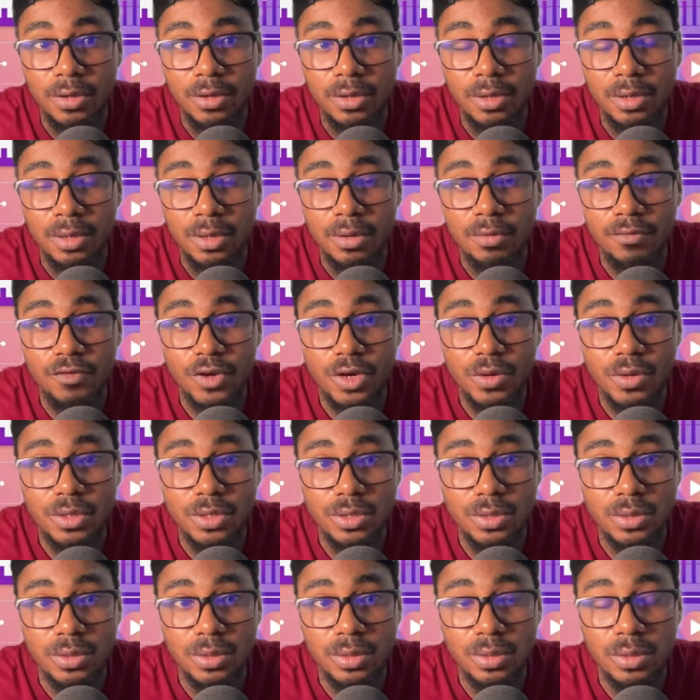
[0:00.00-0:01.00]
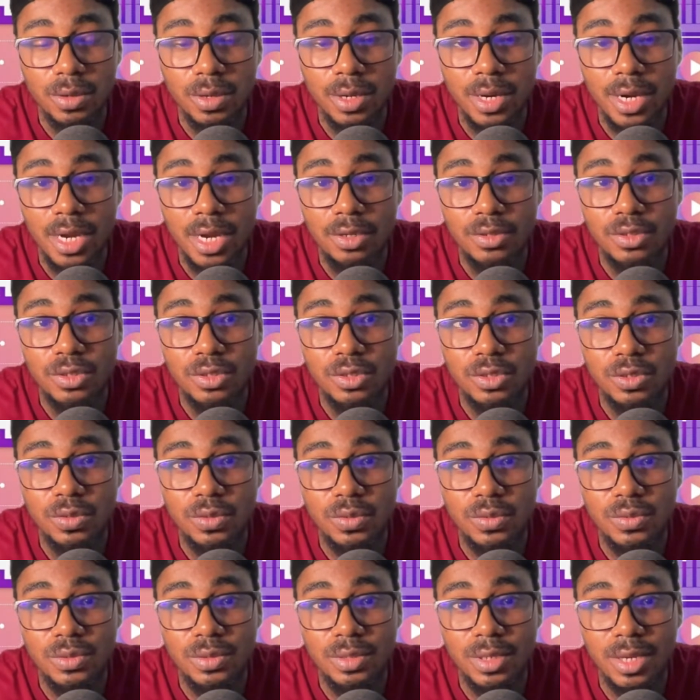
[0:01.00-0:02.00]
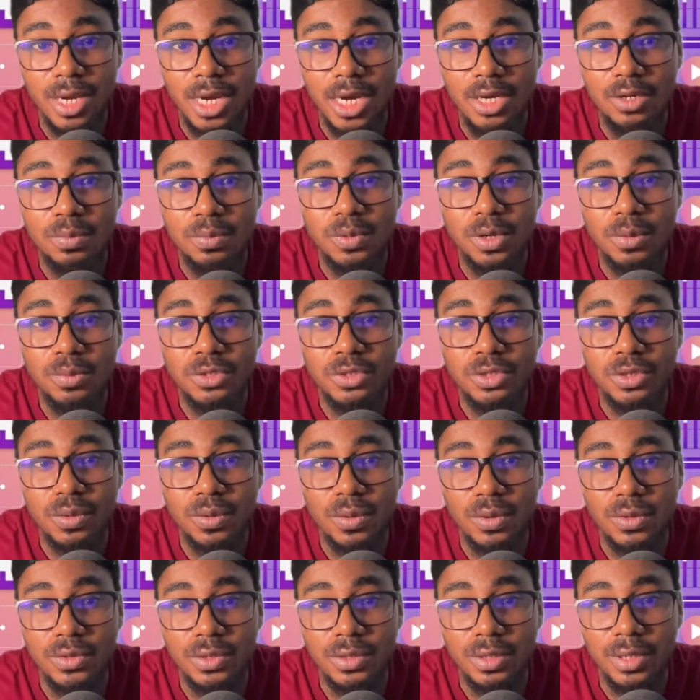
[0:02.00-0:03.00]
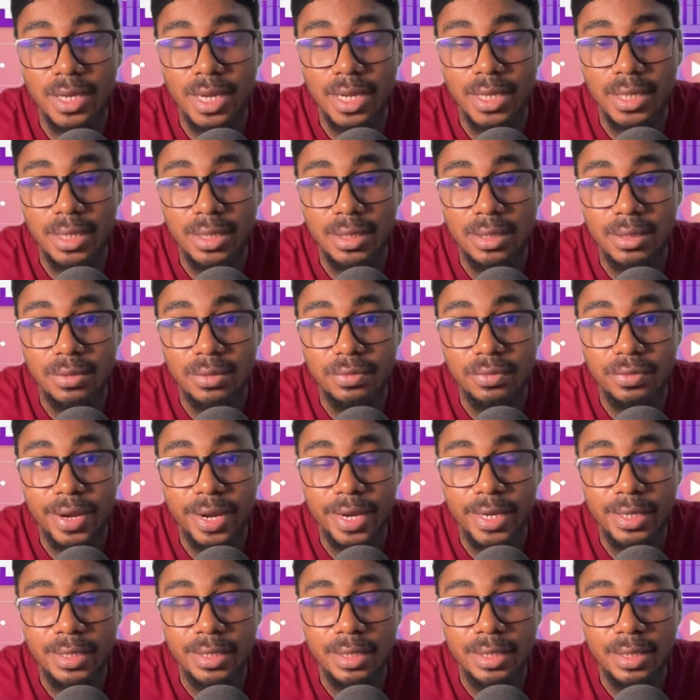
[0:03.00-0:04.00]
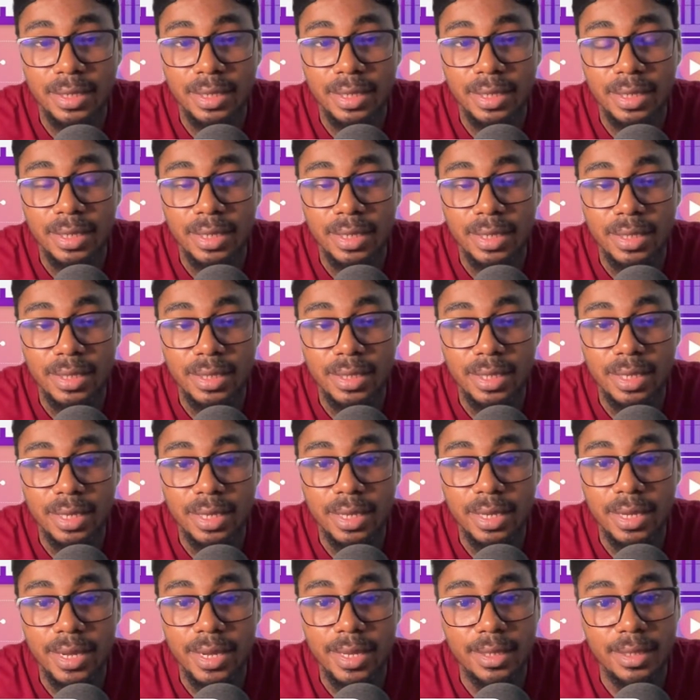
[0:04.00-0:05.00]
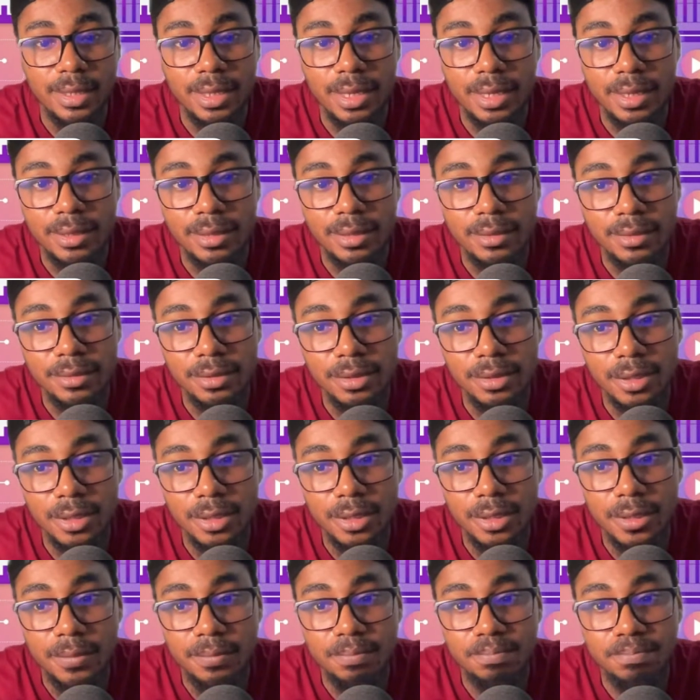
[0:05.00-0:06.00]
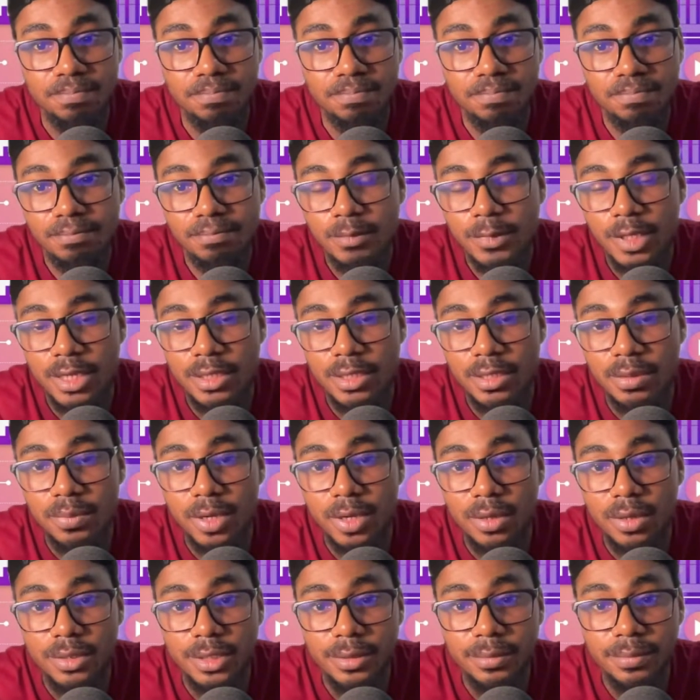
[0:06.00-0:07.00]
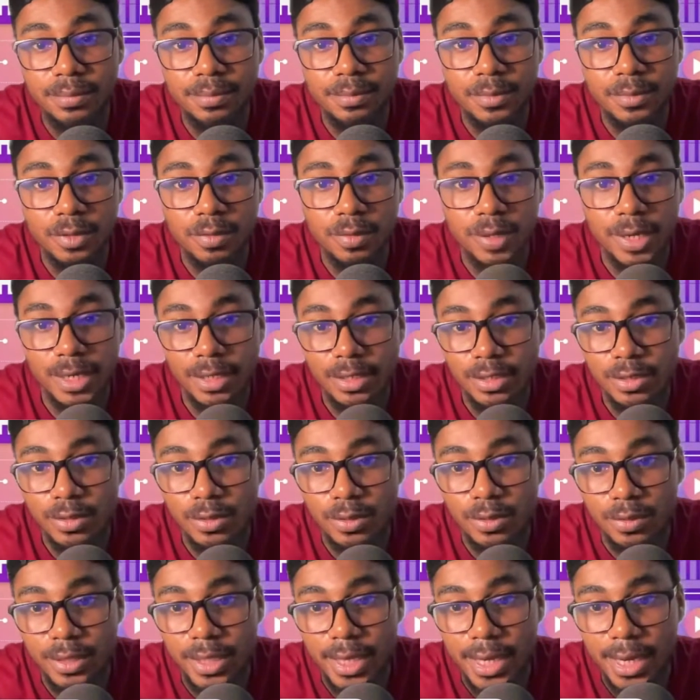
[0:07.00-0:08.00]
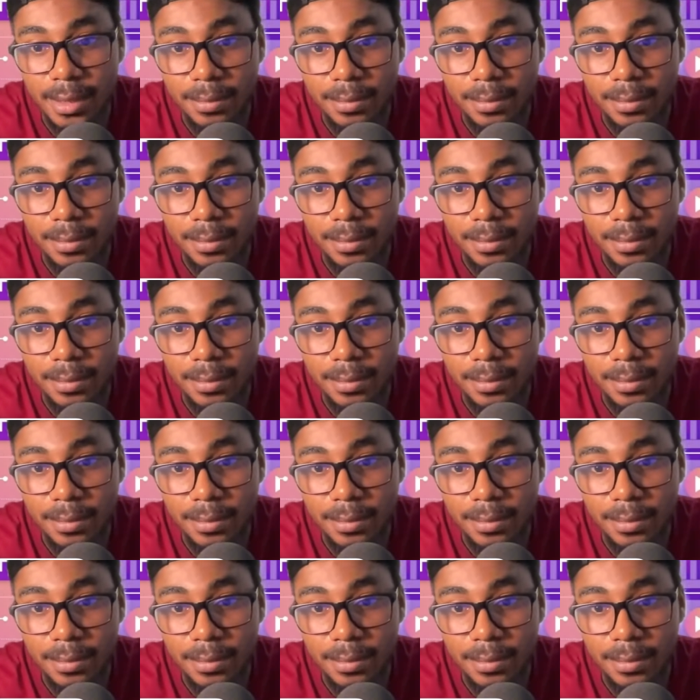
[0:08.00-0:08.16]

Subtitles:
very soon on how to publish a course on Nala, right? Yeah, and then that's about it, right? So yeah.